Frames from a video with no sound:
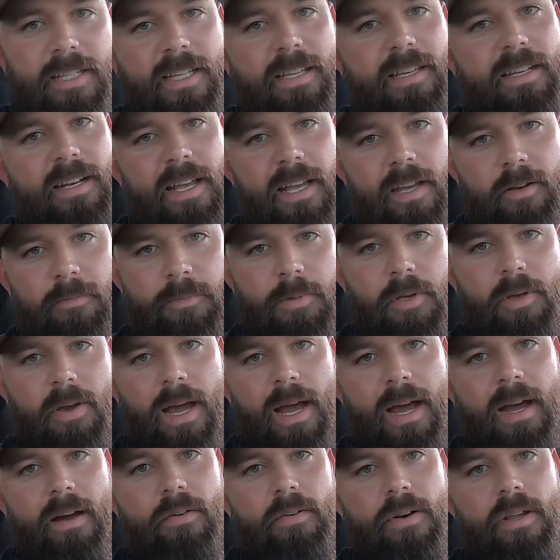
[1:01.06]
going to help you
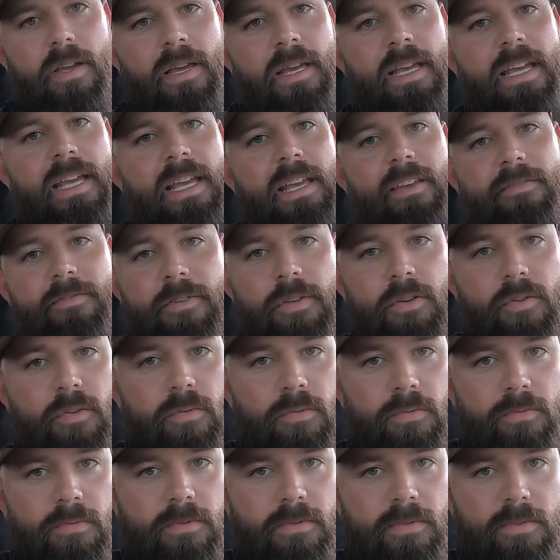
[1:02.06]
out if
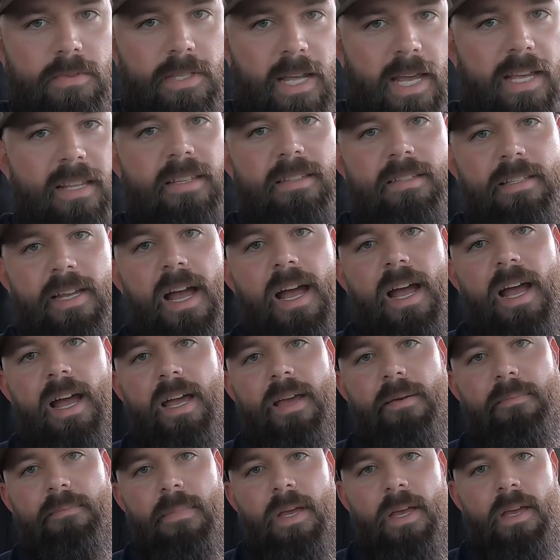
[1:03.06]
you take the
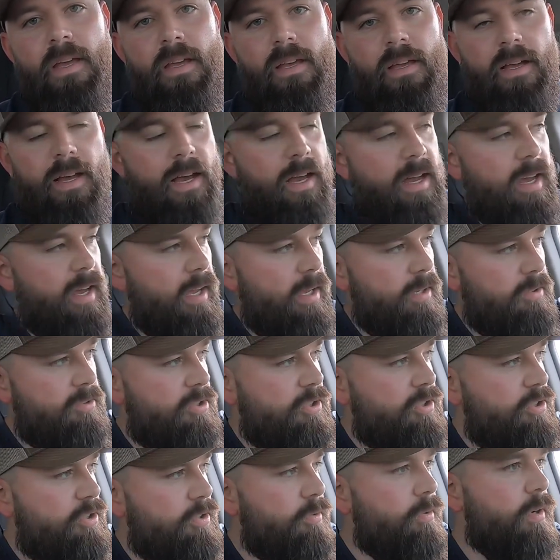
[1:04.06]
time,
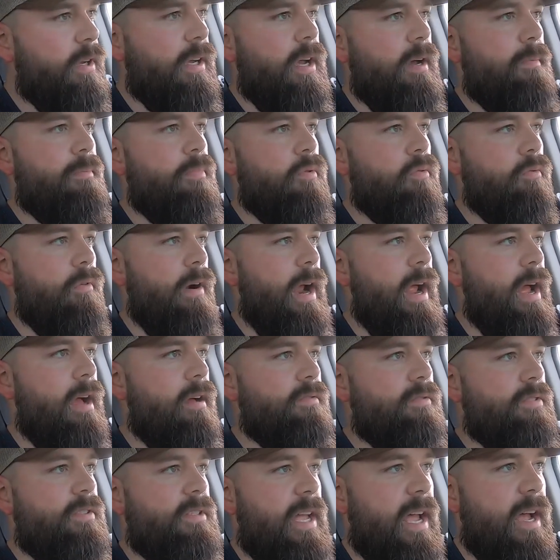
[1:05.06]
shoot a couple
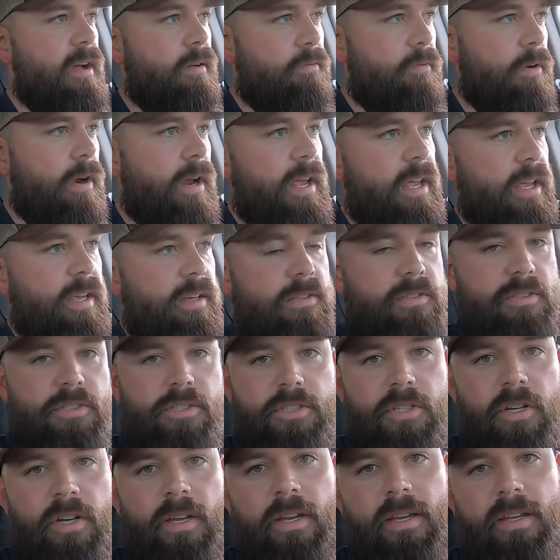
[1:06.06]
rounds
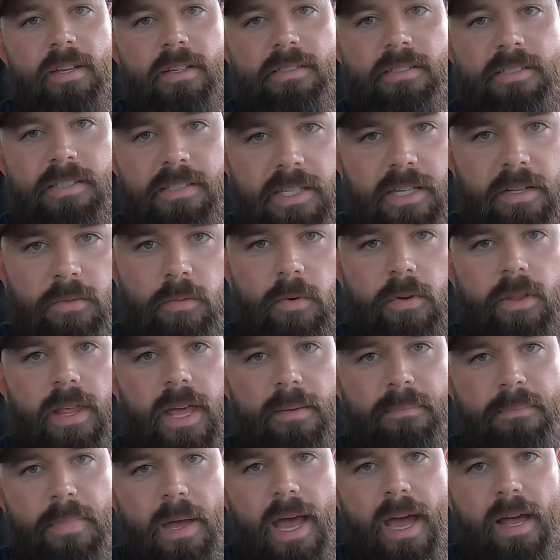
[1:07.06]
downrange, see where
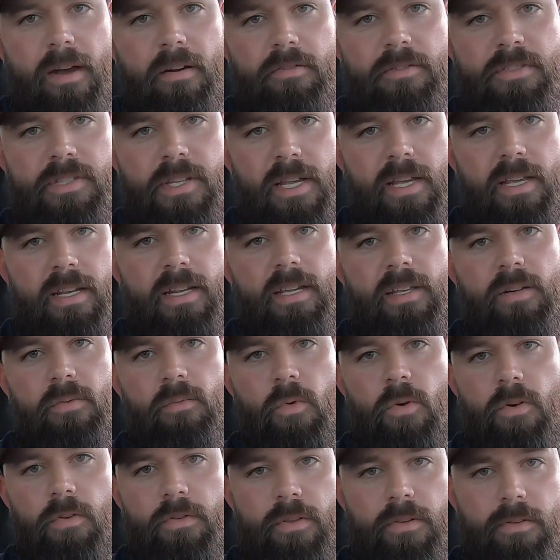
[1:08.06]
that pattern's hitting,
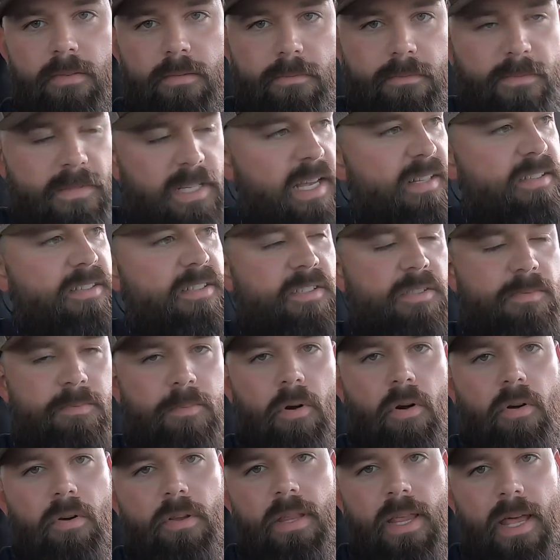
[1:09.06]
where the densest
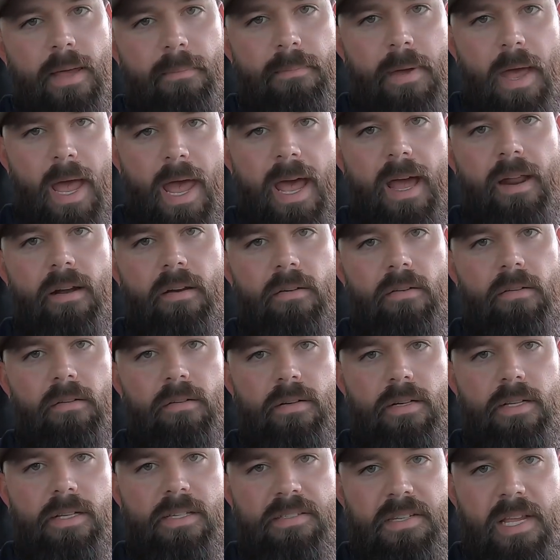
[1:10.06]
part of that
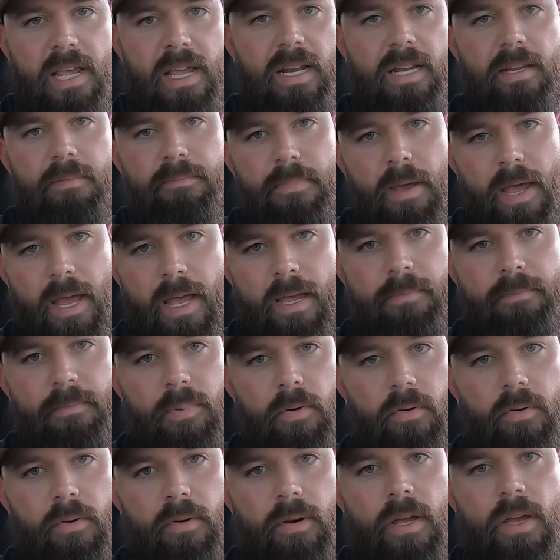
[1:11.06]
pattern is hitting
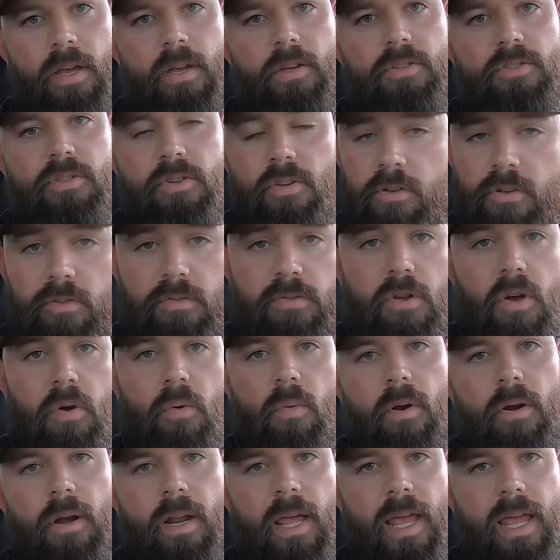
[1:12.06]
paper, so you know
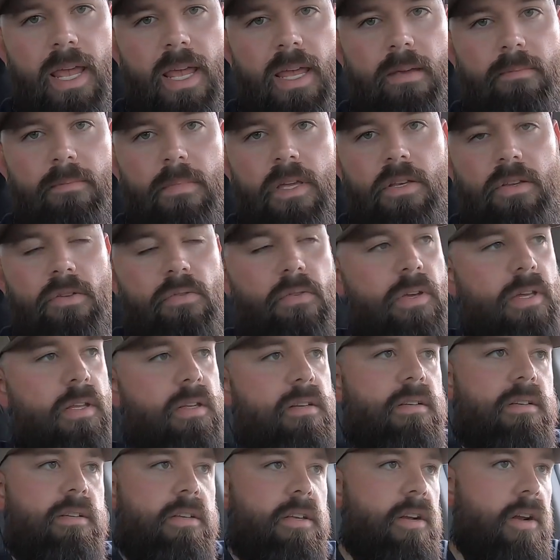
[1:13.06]
where to aim, and you
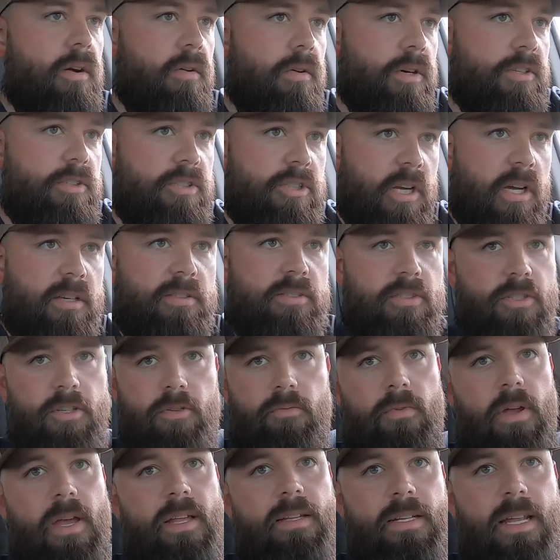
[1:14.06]
can, you know, adjust your
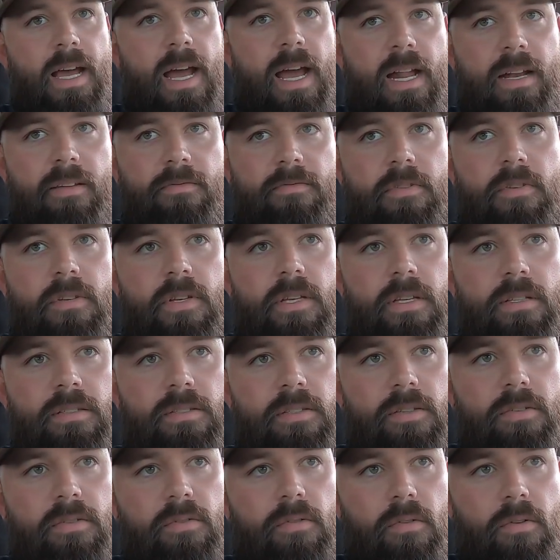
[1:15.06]
red dot if you need
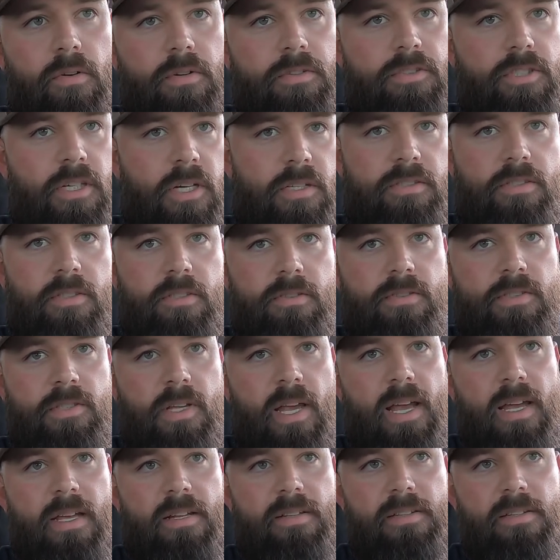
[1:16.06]
to, or adjust your
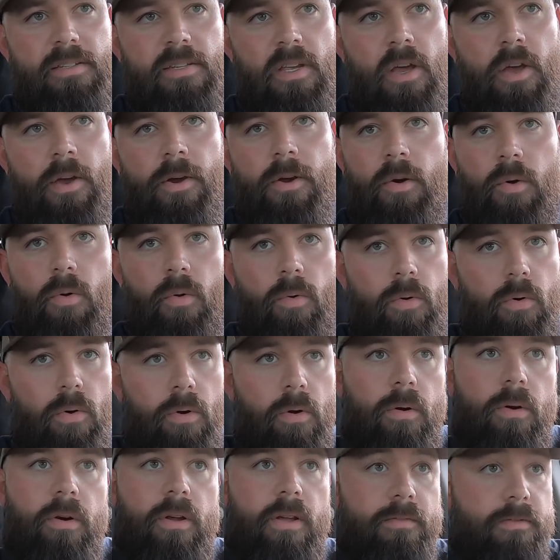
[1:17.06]
sights,
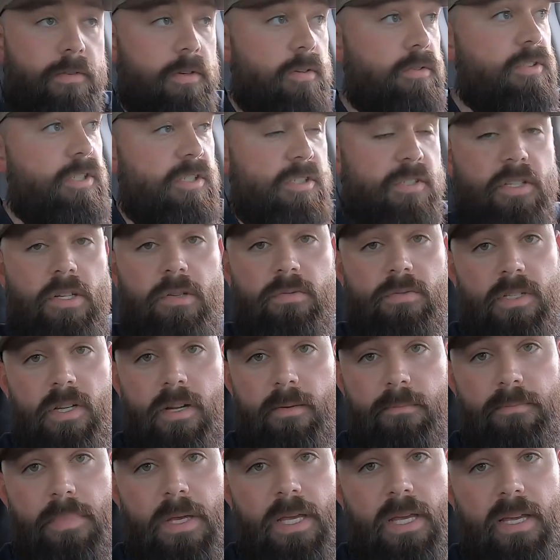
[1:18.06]
or if you're just using
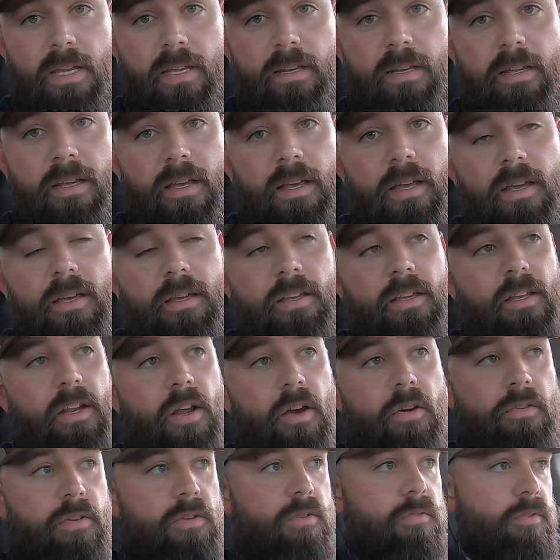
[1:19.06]
a bead, you
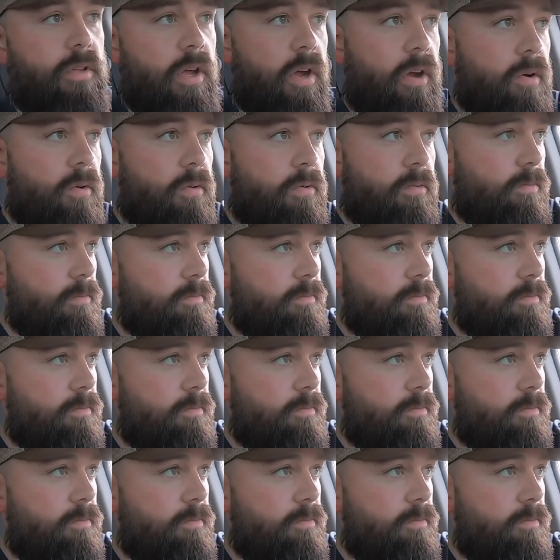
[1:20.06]
know, you'll know